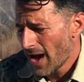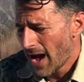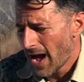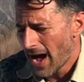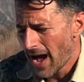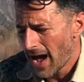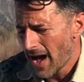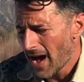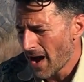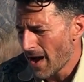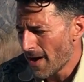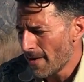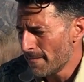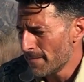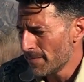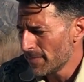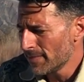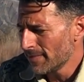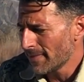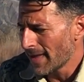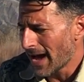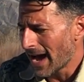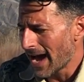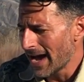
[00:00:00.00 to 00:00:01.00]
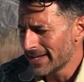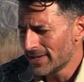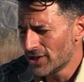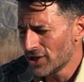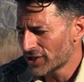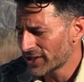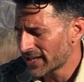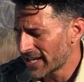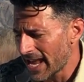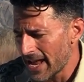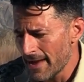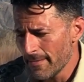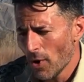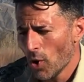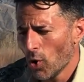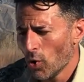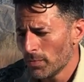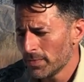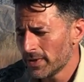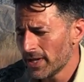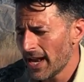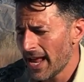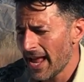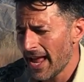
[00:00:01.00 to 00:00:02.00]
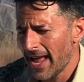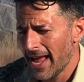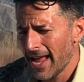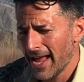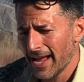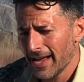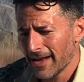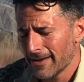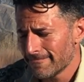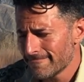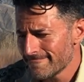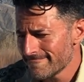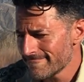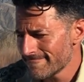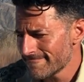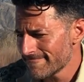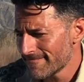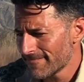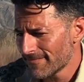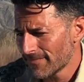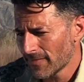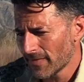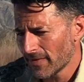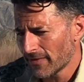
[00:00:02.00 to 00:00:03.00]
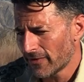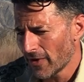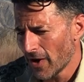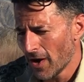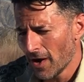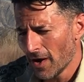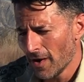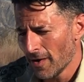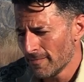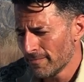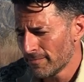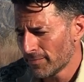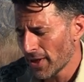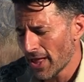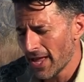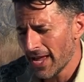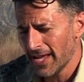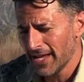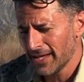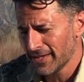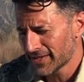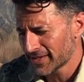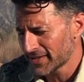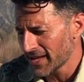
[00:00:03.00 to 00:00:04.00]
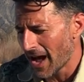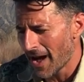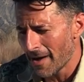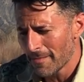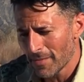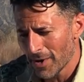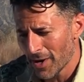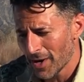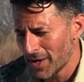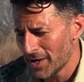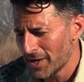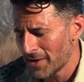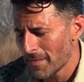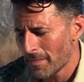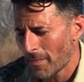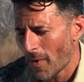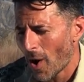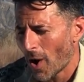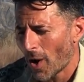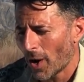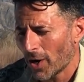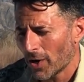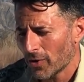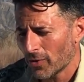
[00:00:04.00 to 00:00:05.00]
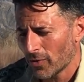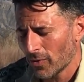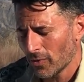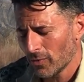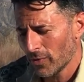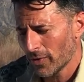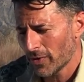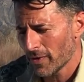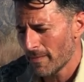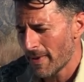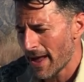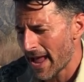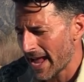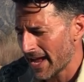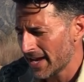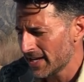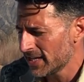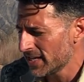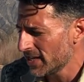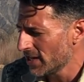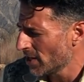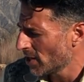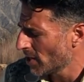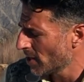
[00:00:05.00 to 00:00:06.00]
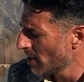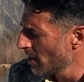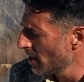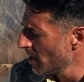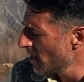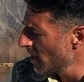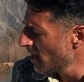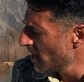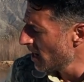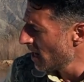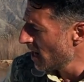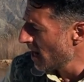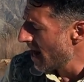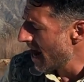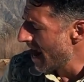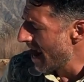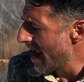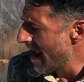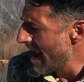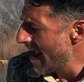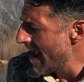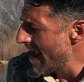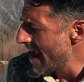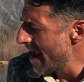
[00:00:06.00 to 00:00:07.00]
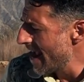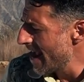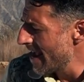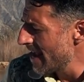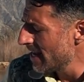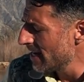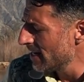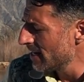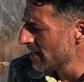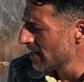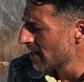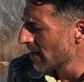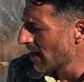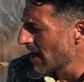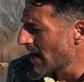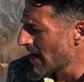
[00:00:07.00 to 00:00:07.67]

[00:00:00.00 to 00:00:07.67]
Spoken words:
I just came home today from playing samba in the park with a band here, and